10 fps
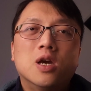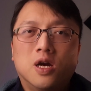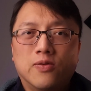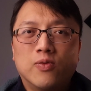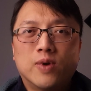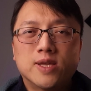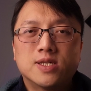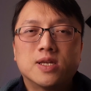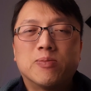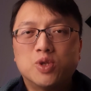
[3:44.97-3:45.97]
of
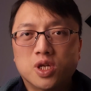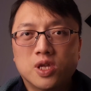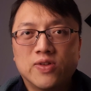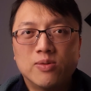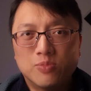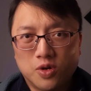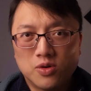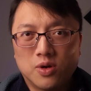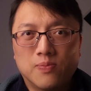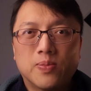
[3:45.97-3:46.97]
what's objectively
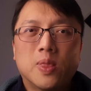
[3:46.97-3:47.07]
moral.